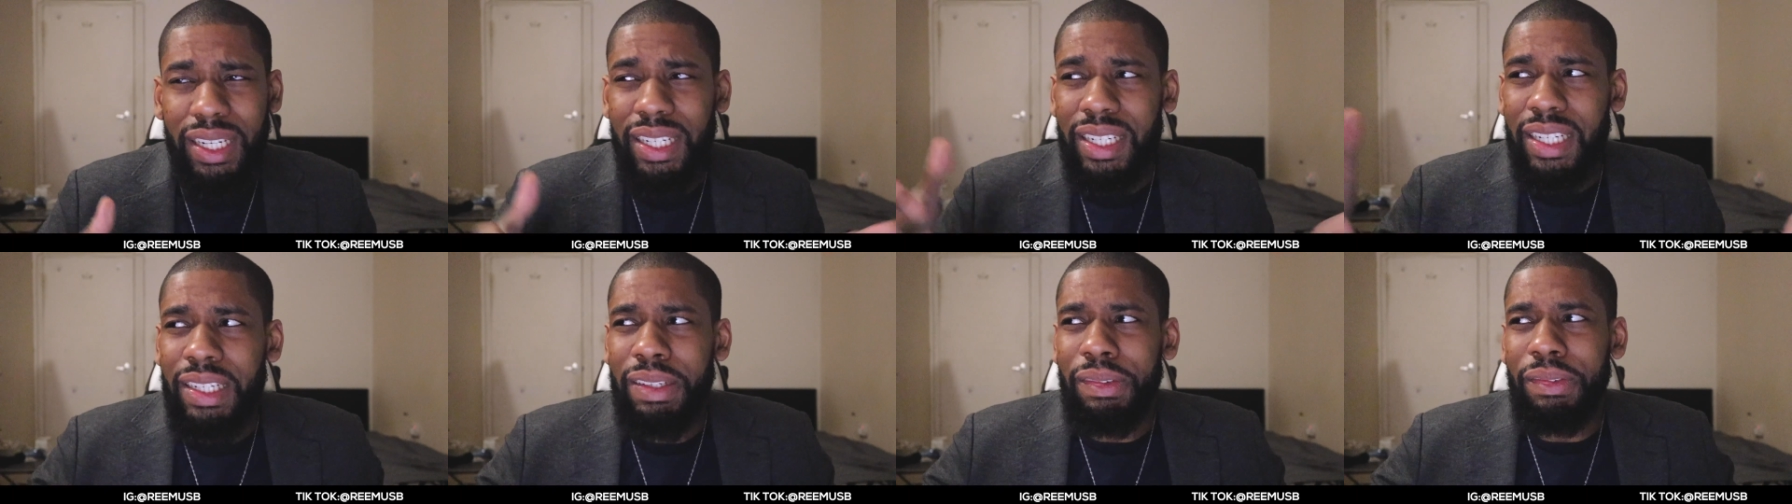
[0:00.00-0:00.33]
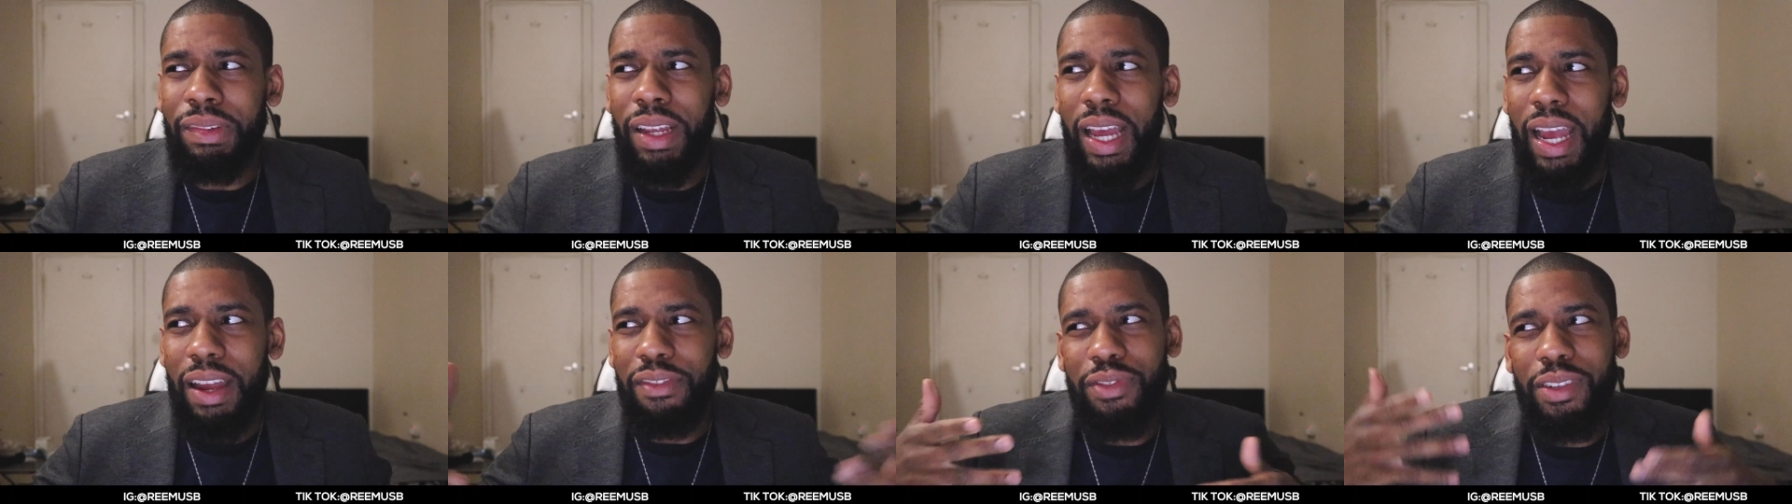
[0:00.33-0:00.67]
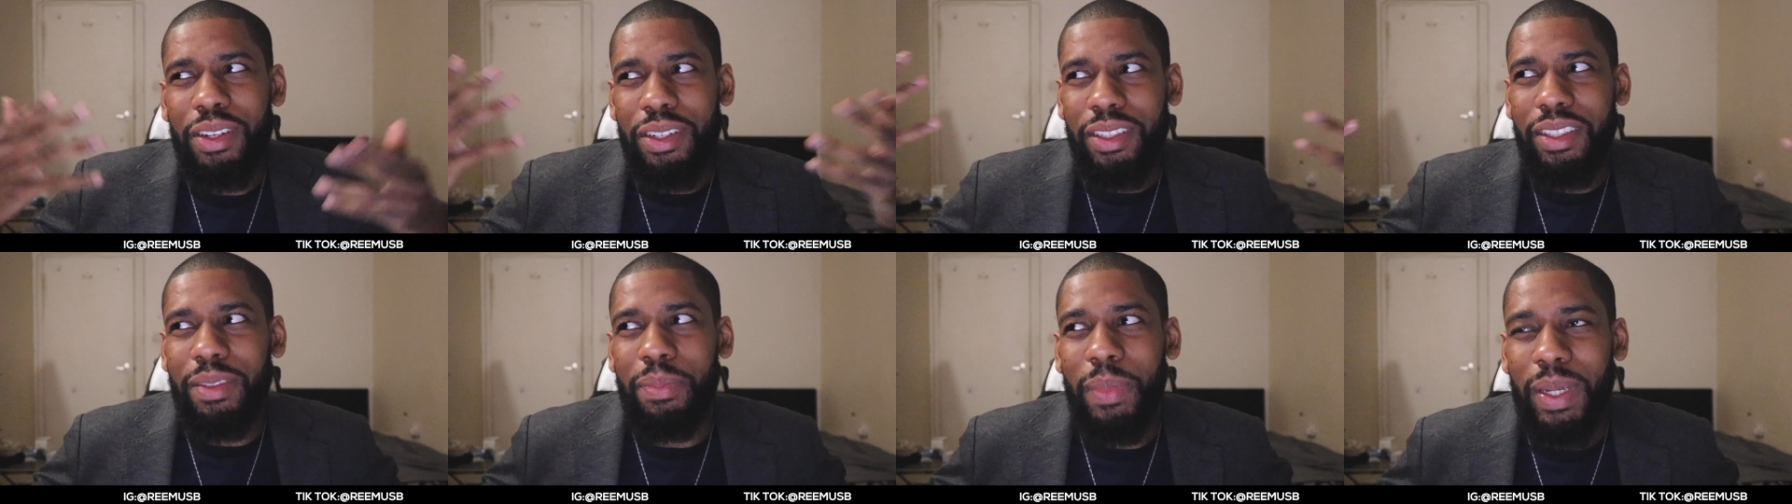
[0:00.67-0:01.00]
I didn't even, I
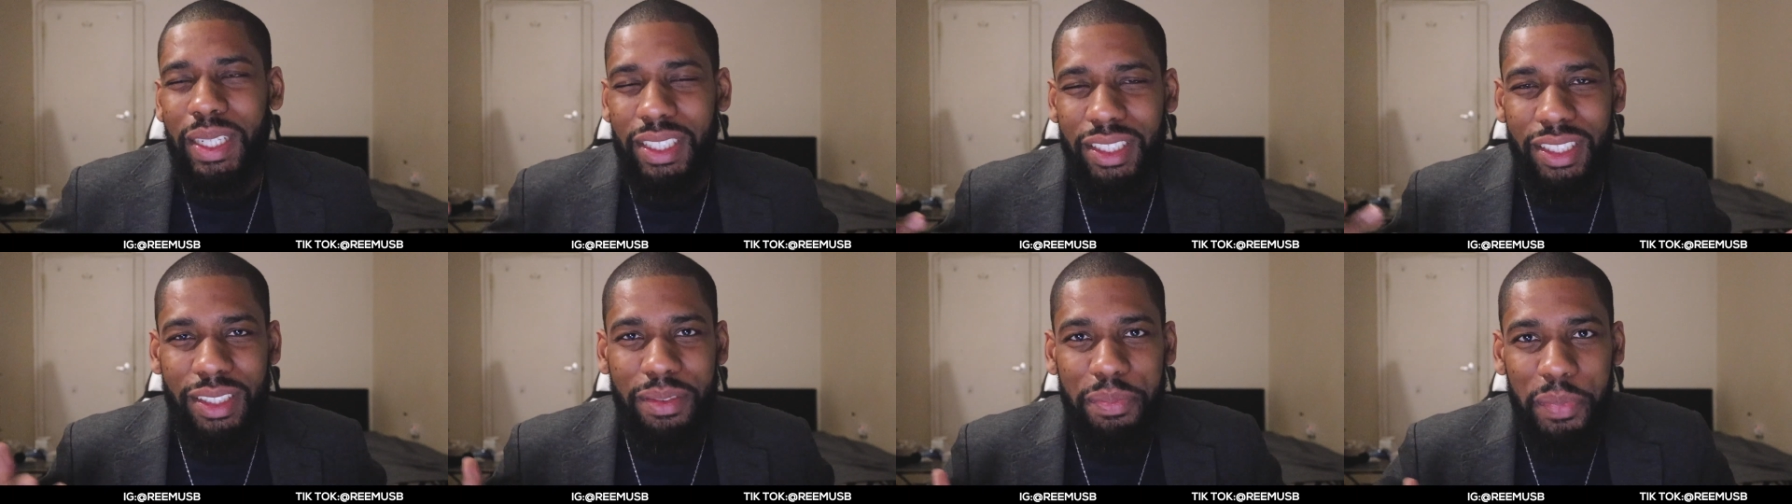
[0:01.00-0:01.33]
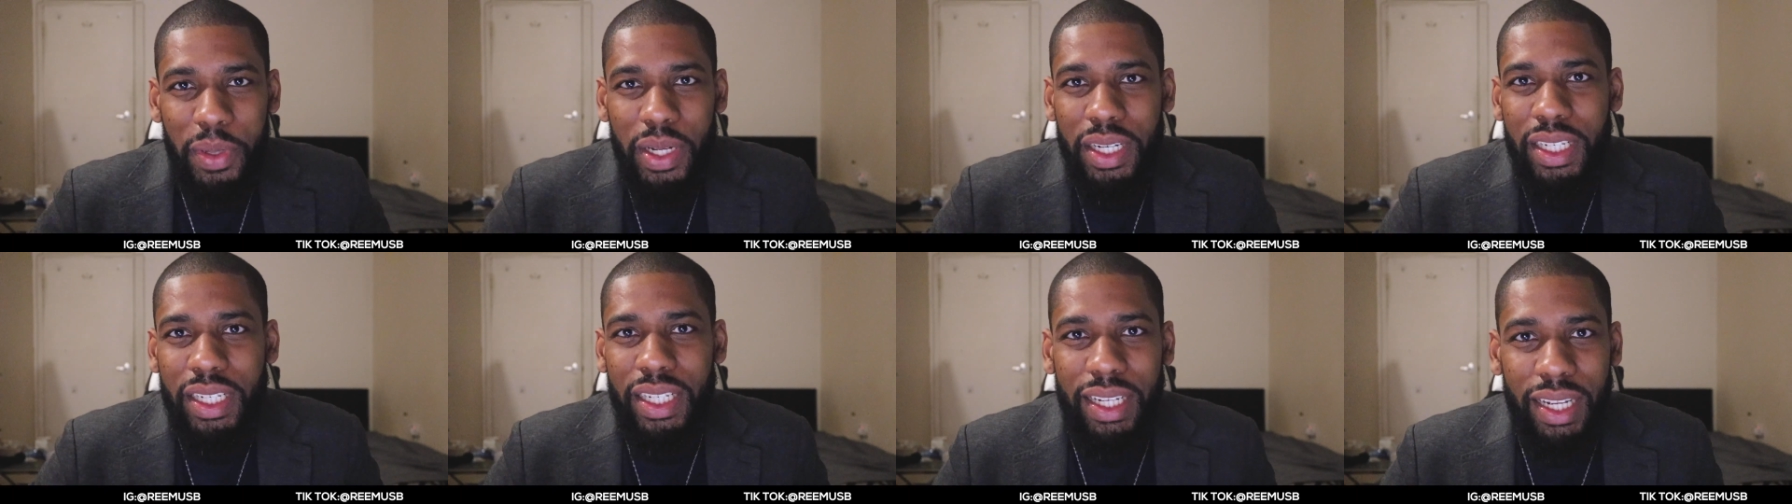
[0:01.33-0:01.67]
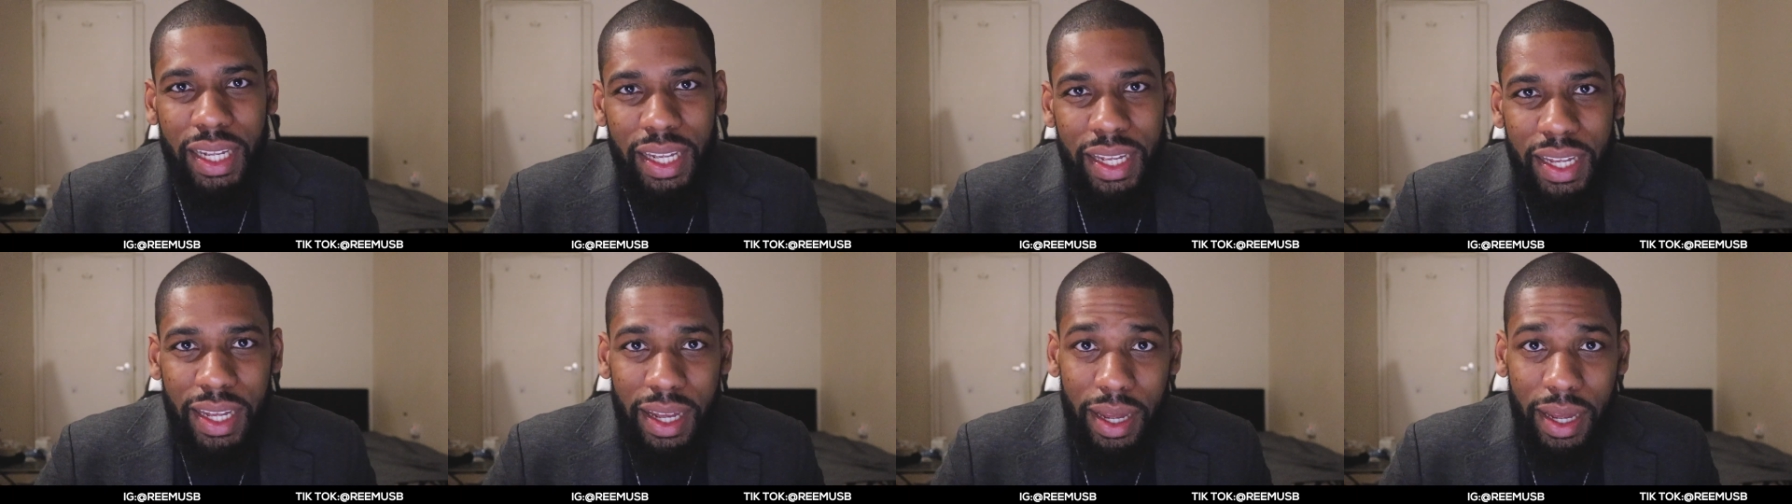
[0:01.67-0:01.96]
forgot to mention money.